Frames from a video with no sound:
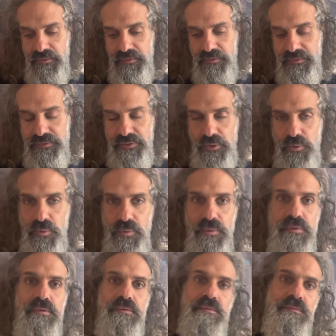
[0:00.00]
So
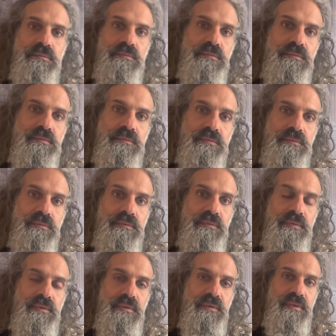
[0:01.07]

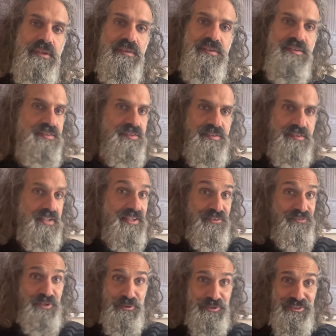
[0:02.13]
that's not a
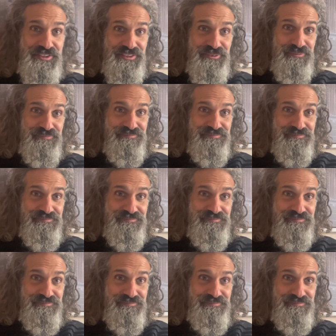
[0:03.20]
fairy tale.